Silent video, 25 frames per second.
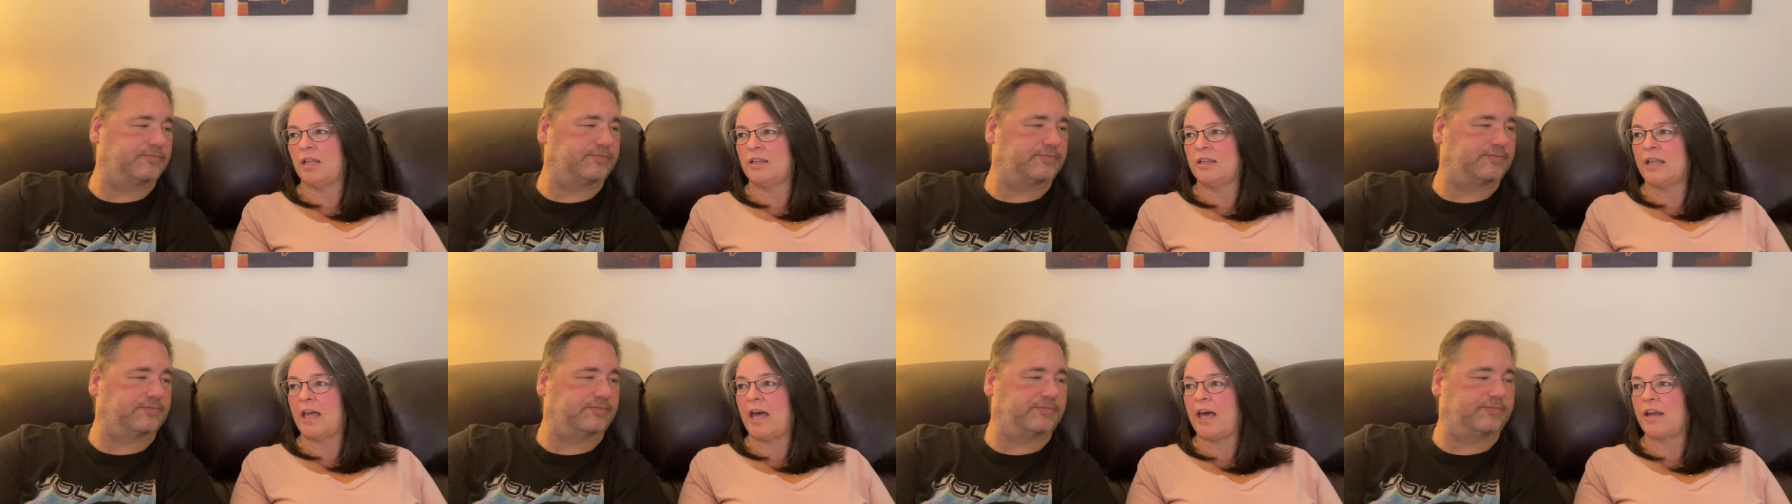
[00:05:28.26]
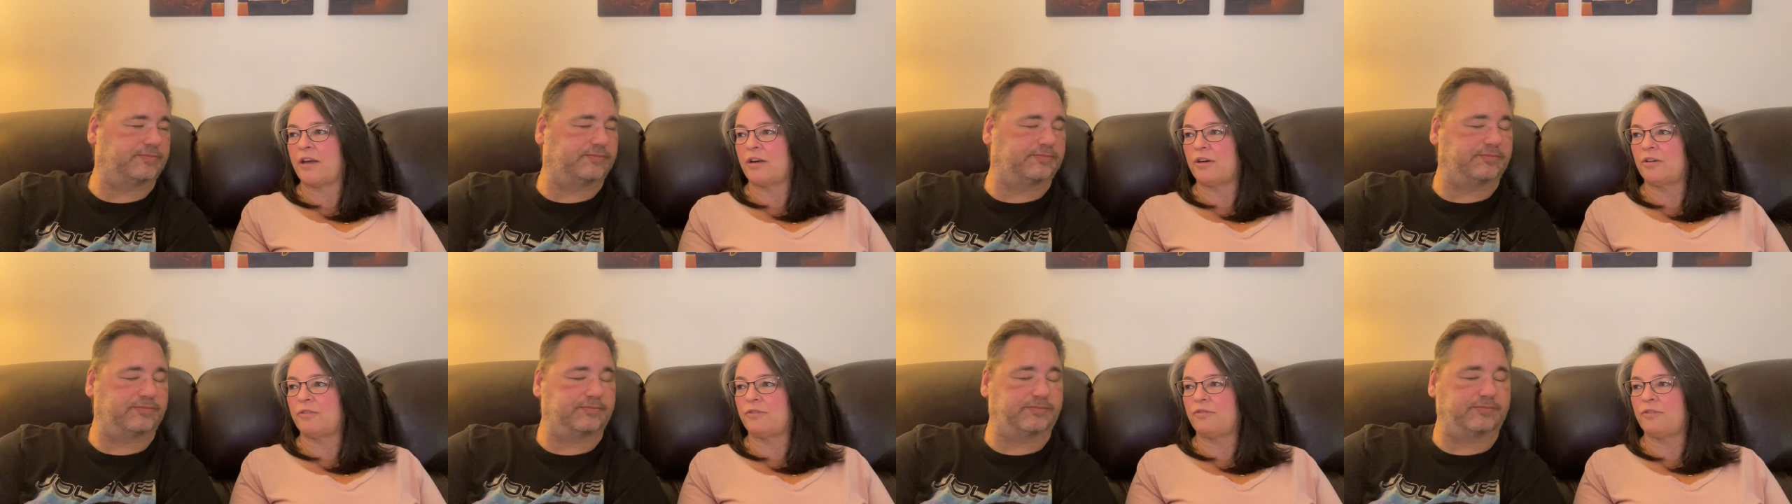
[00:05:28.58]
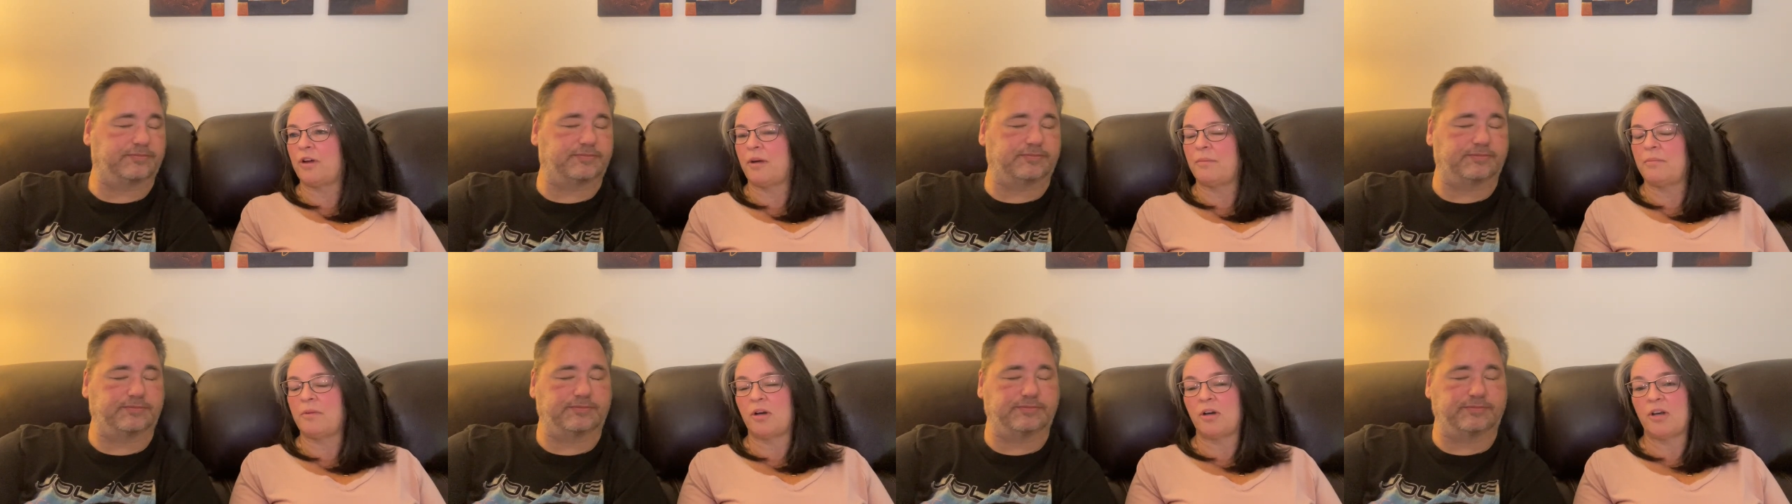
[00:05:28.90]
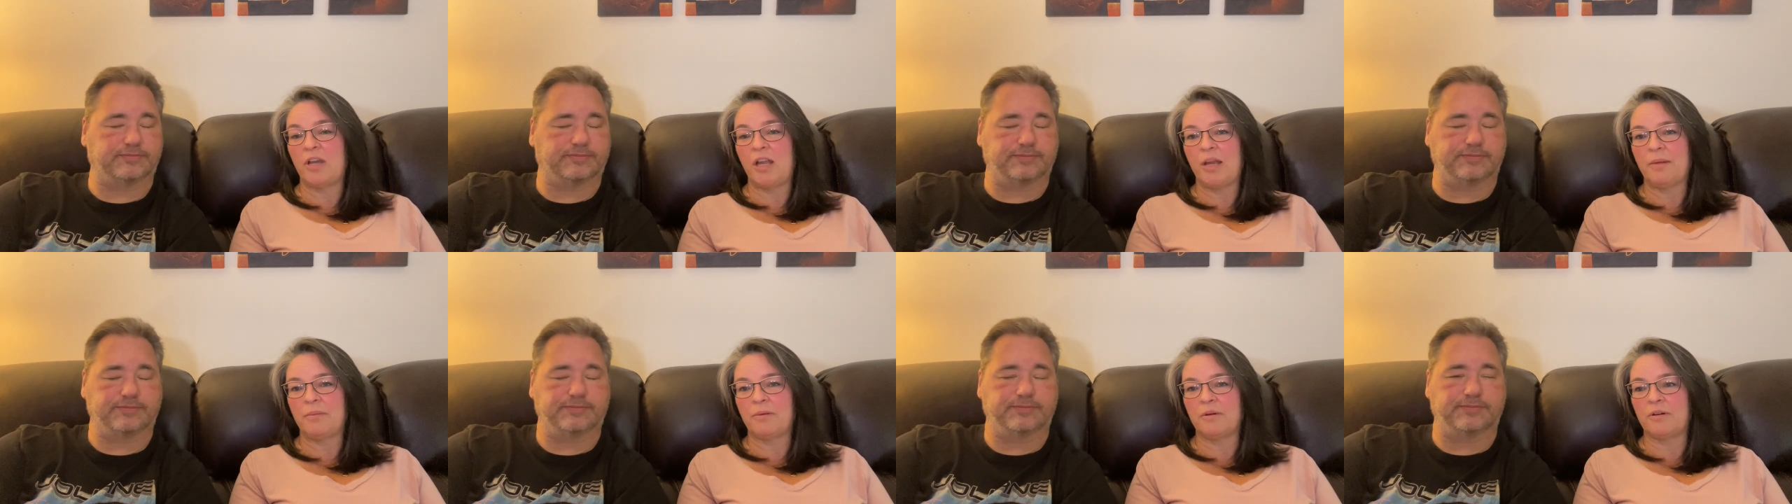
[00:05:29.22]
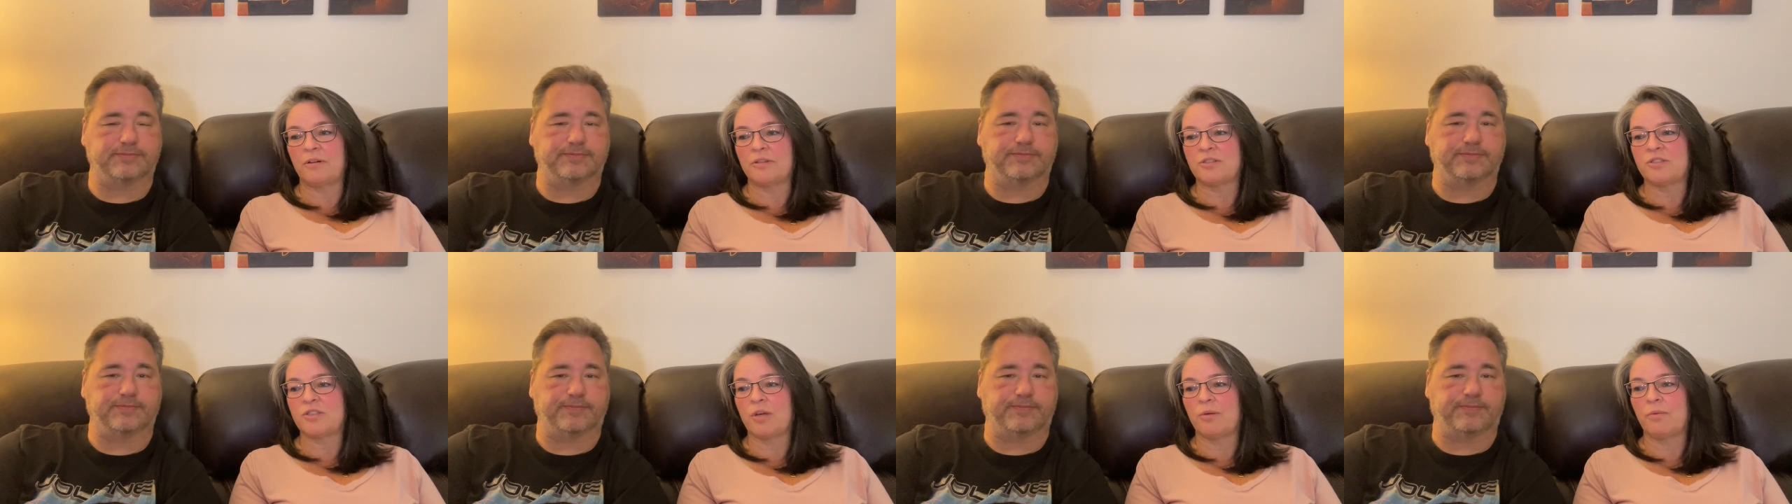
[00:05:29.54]
Speaker 1: ladder from our
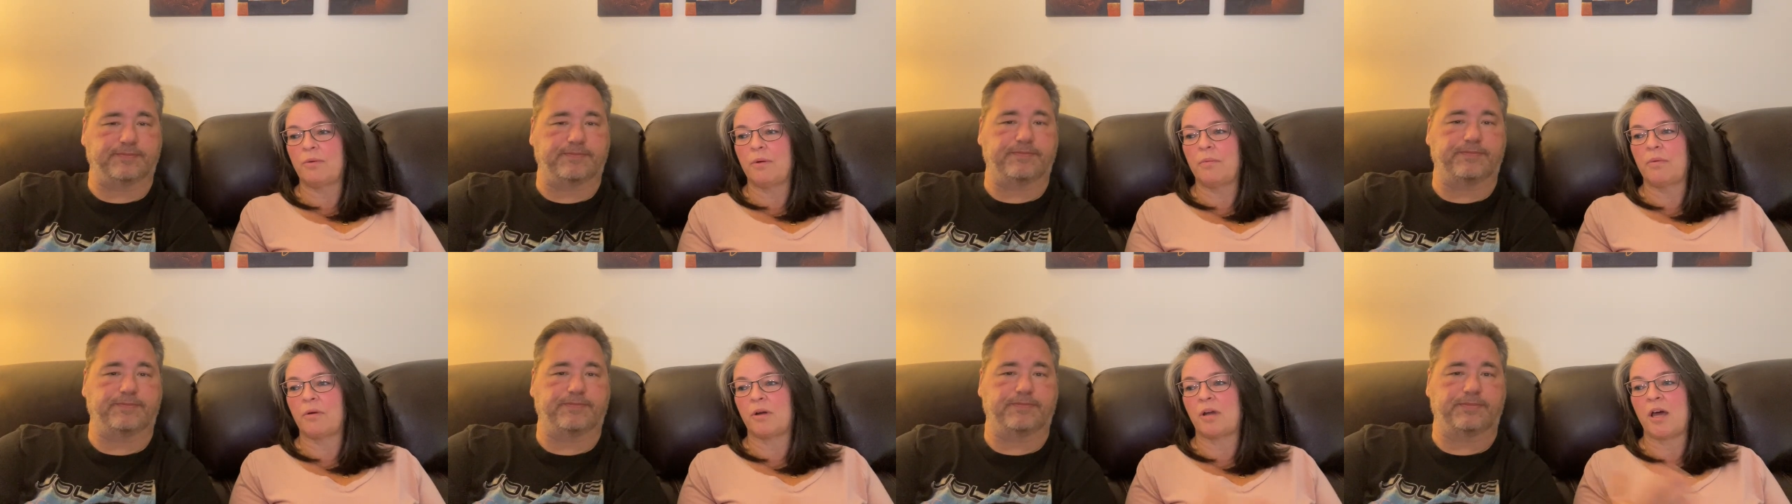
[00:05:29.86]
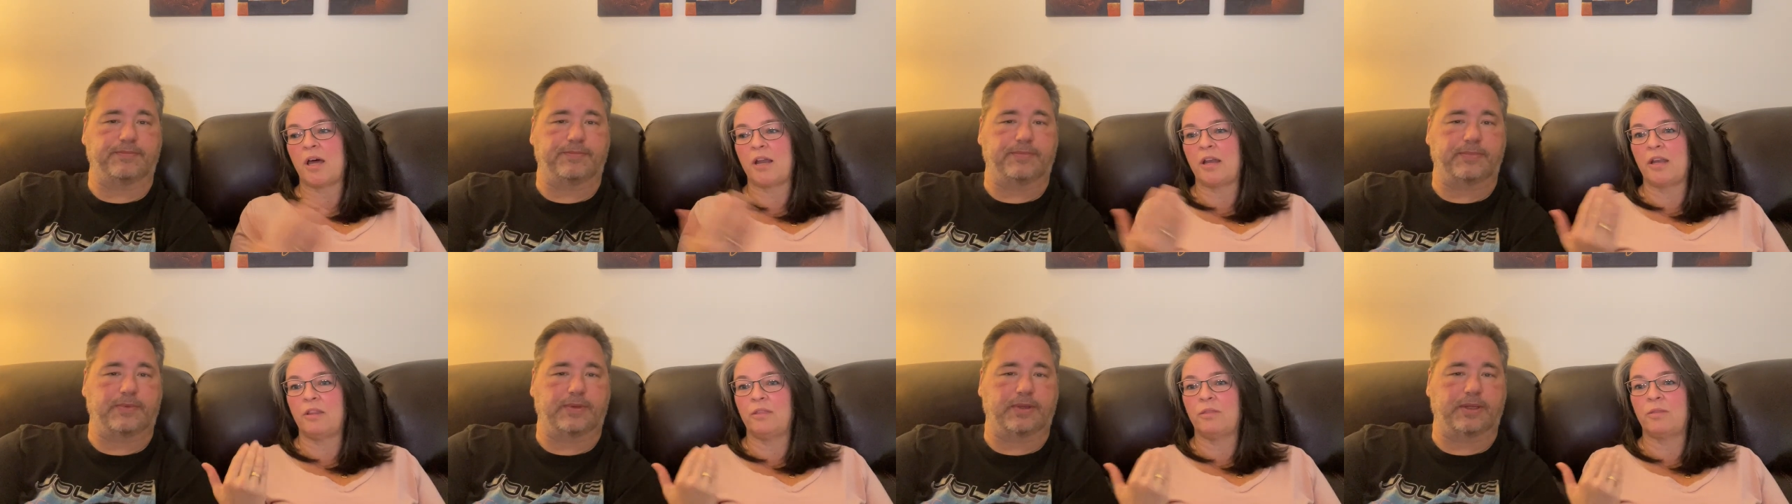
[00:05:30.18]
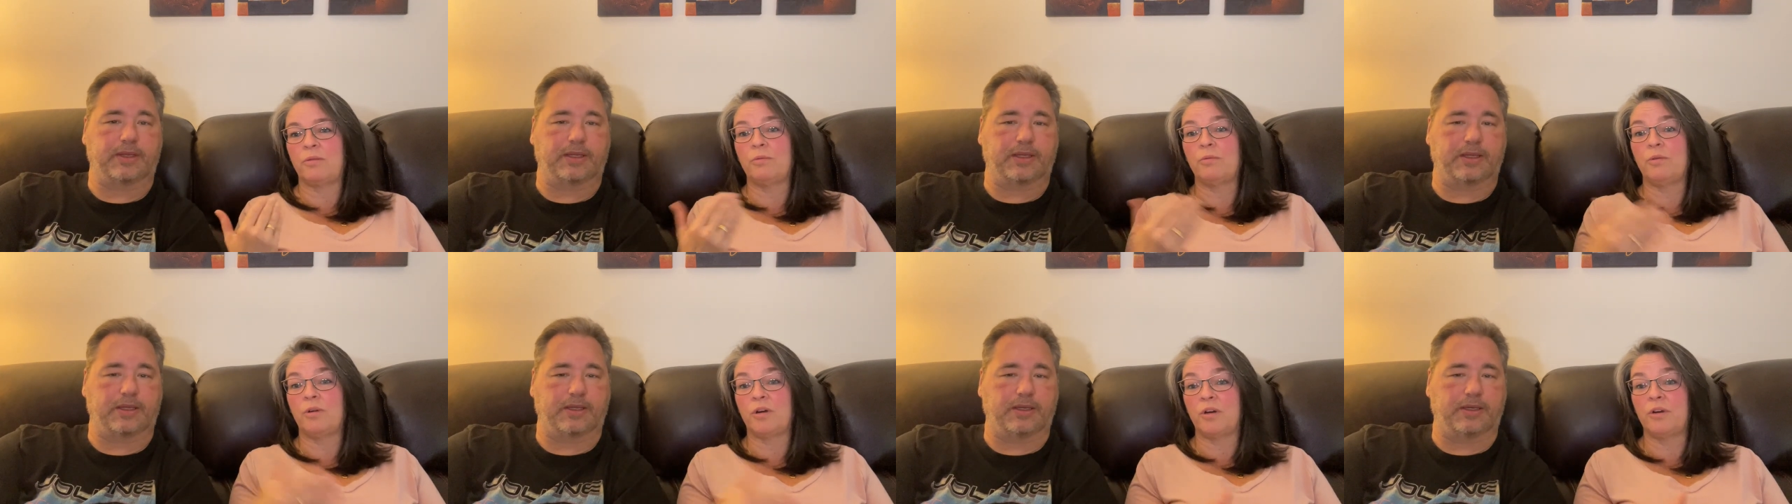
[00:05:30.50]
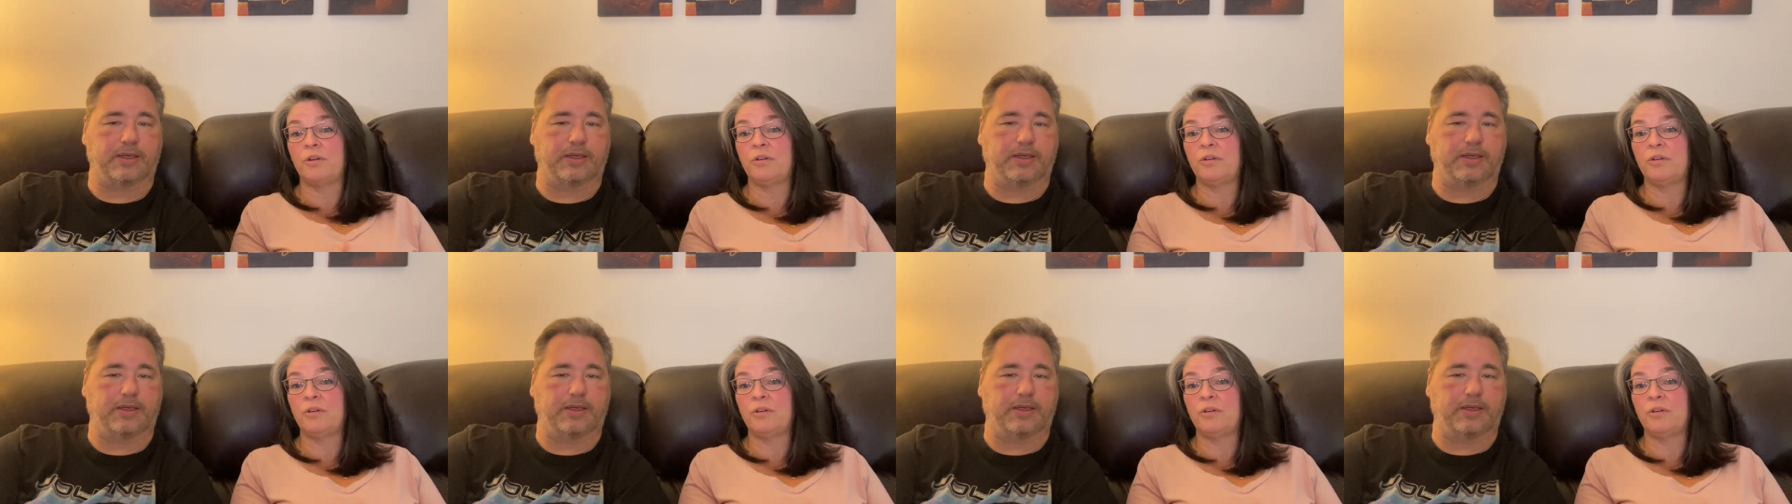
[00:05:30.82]
neighbor, so we were cutting through her